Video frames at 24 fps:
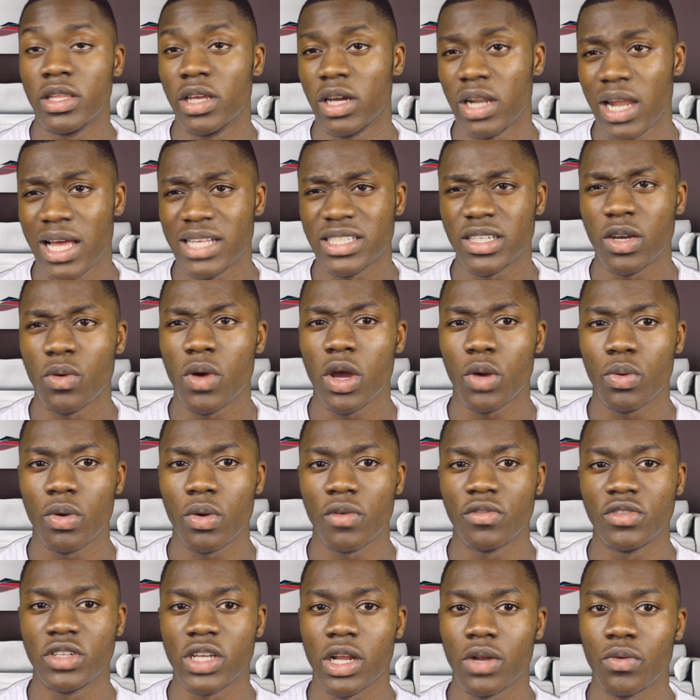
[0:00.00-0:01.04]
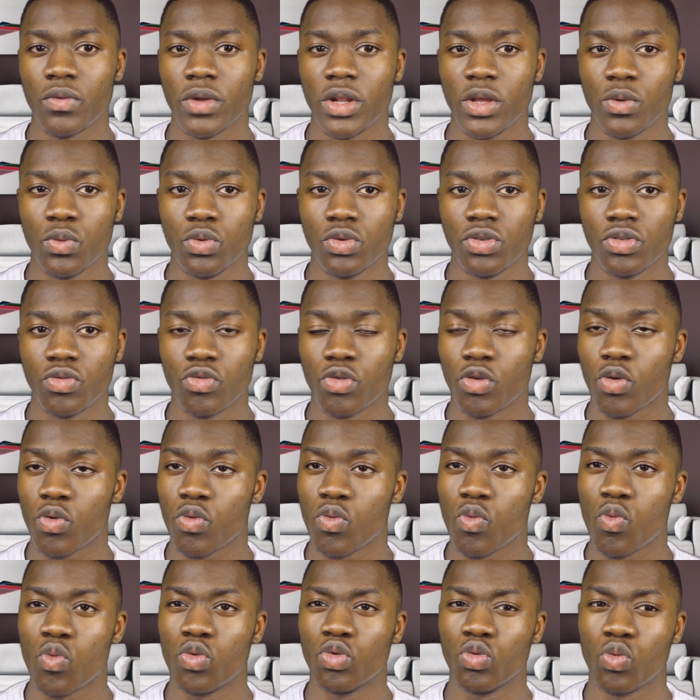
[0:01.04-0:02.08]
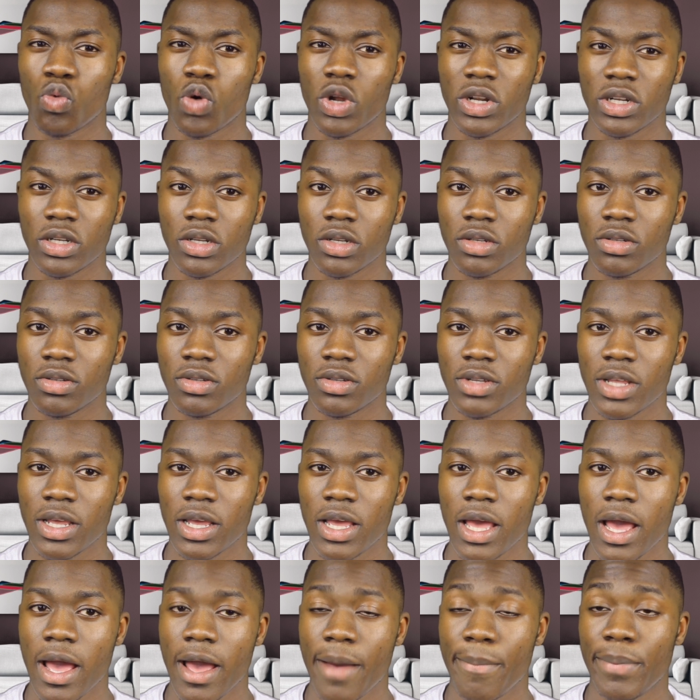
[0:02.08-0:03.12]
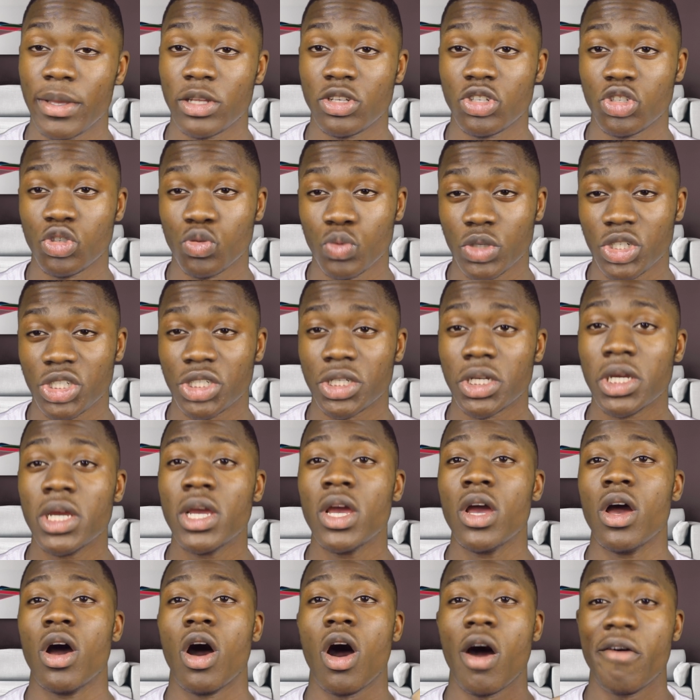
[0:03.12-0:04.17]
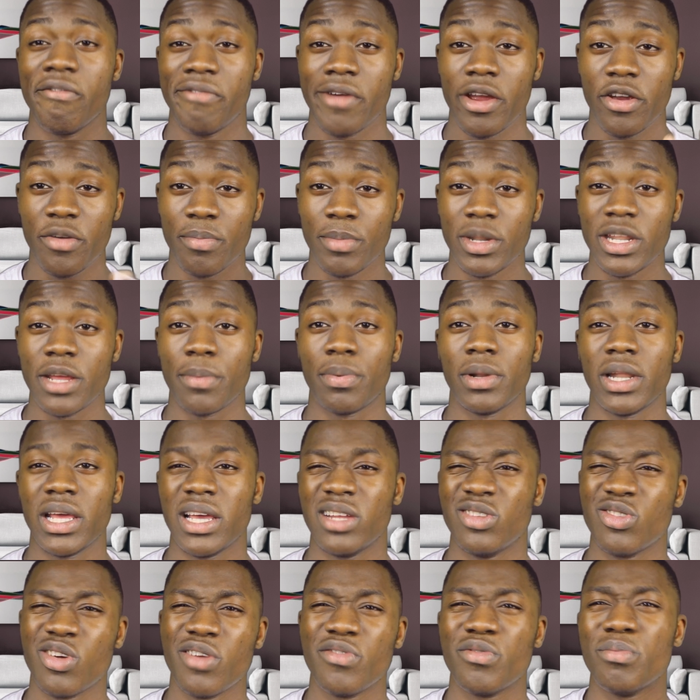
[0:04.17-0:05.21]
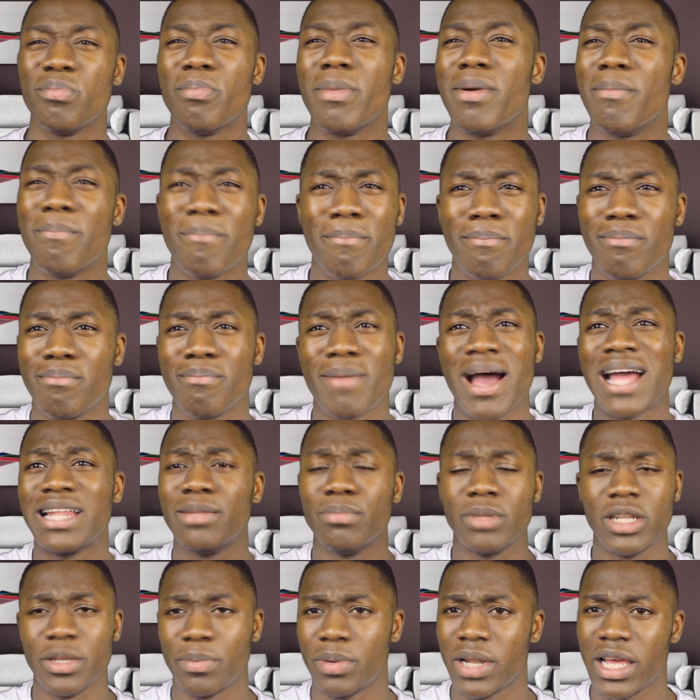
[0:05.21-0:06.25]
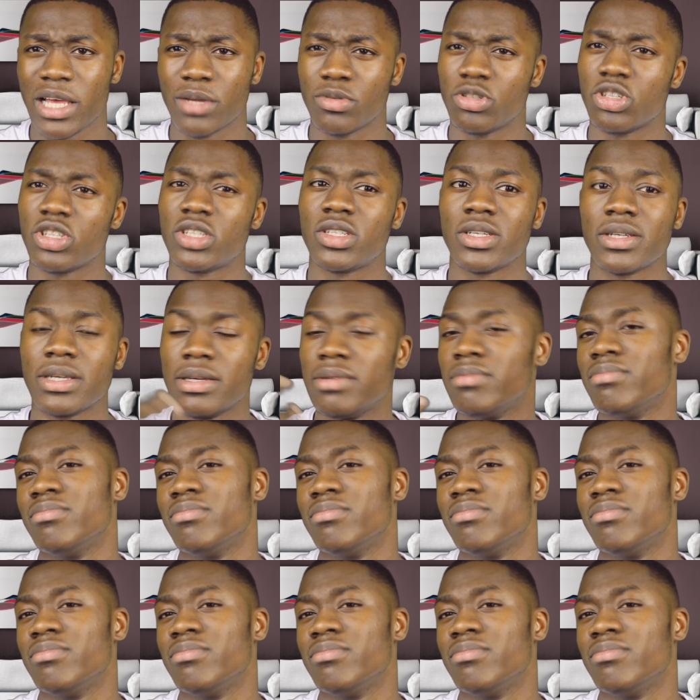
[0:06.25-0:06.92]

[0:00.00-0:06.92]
clients I work with generally would want pictures which are very manipulated, not even man manipulated, just